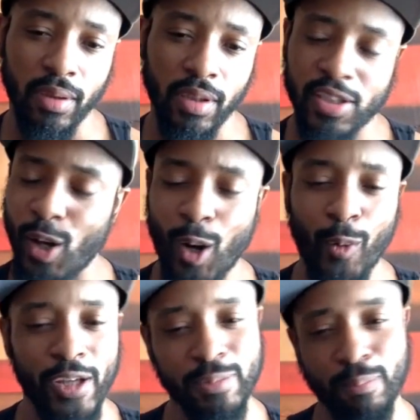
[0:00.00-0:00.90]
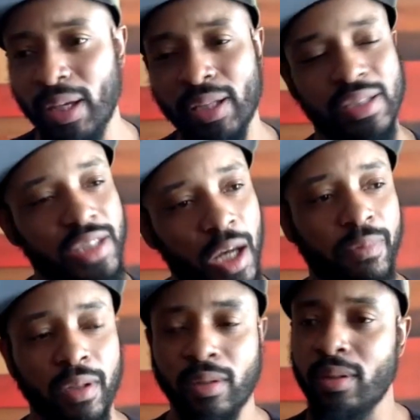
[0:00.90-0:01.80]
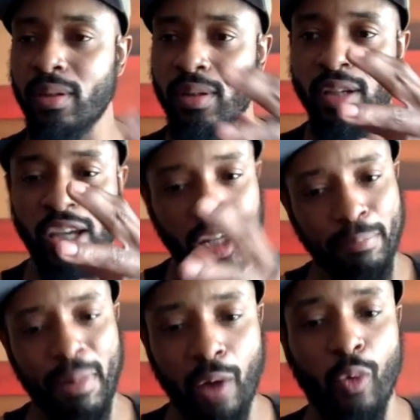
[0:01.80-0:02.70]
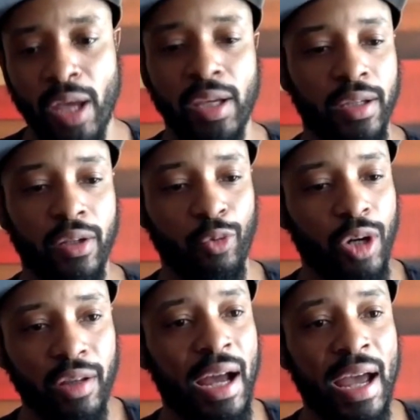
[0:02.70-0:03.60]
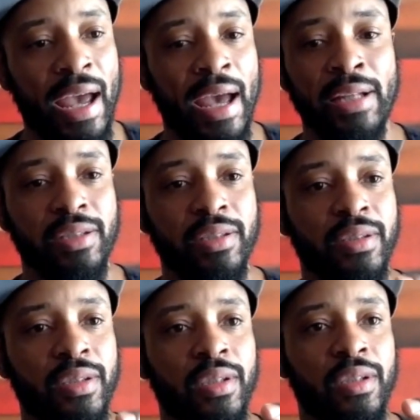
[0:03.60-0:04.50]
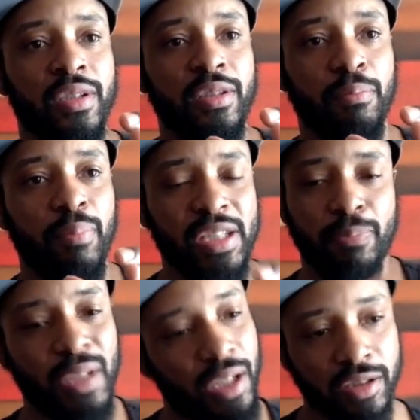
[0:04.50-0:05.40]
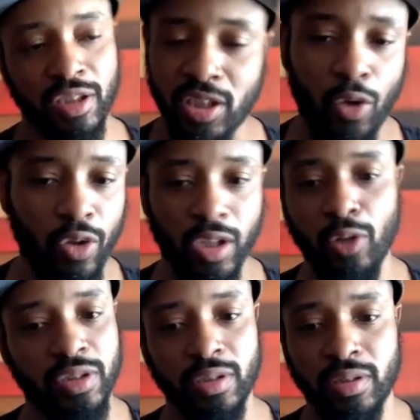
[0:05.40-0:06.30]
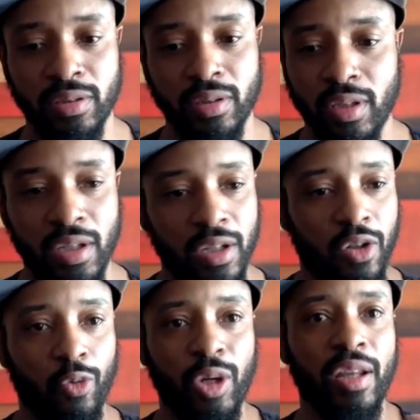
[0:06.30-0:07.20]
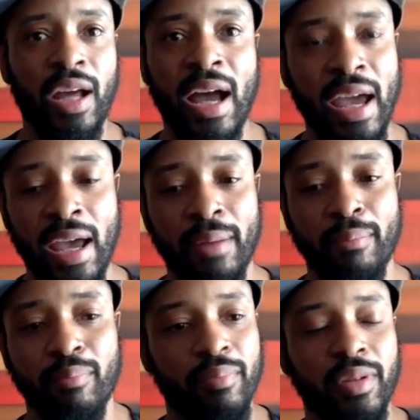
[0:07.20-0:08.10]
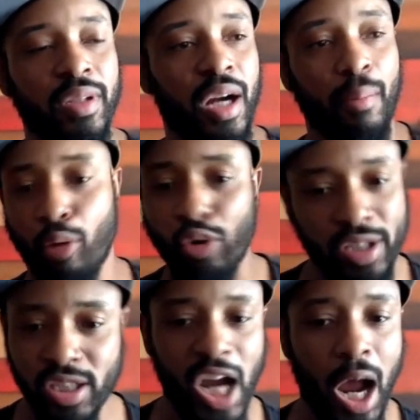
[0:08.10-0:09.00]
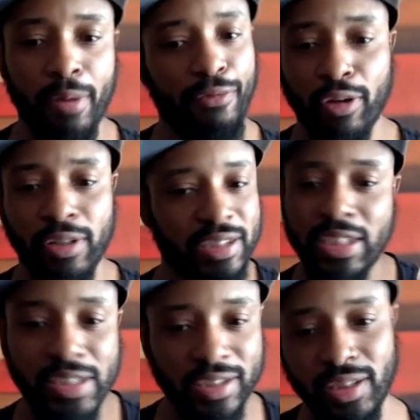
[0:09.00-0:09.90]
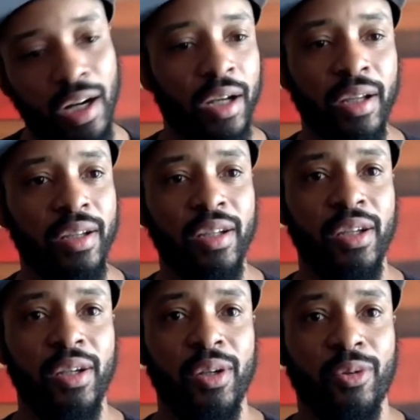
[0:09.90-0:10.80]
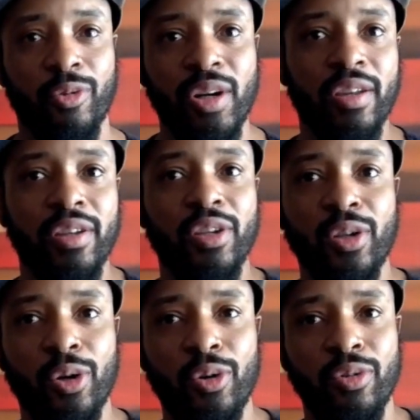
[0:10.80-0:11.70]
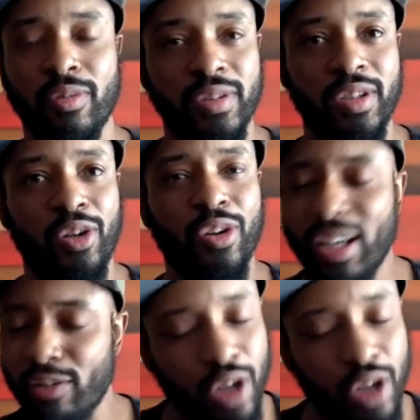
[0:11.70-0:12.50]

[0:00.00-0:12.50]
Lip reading: It's always been something in my way. Whether I had to miss because of scoliosis, whether I had a broken jaw before the season started, whether, you know, it was